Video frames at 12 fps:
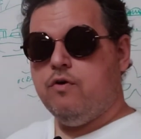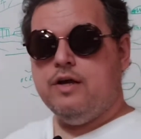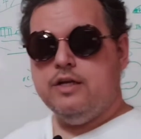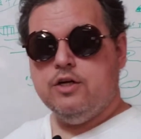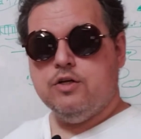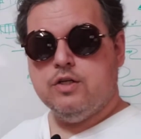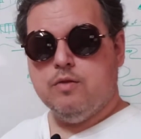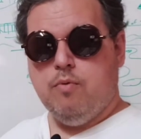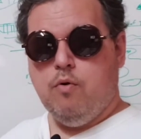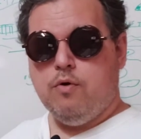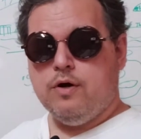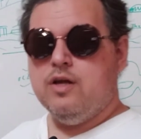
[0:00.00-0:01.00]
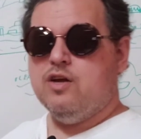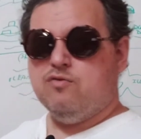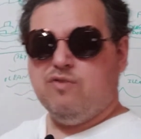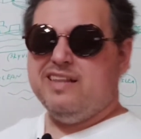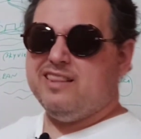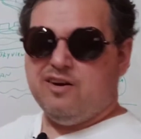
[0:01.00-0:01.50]
very near to the port,
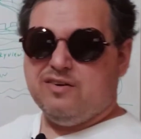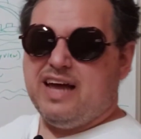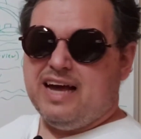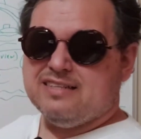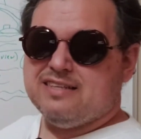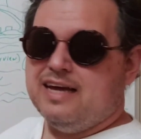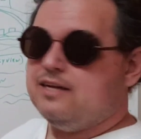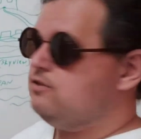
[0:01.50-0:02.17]
right there dockside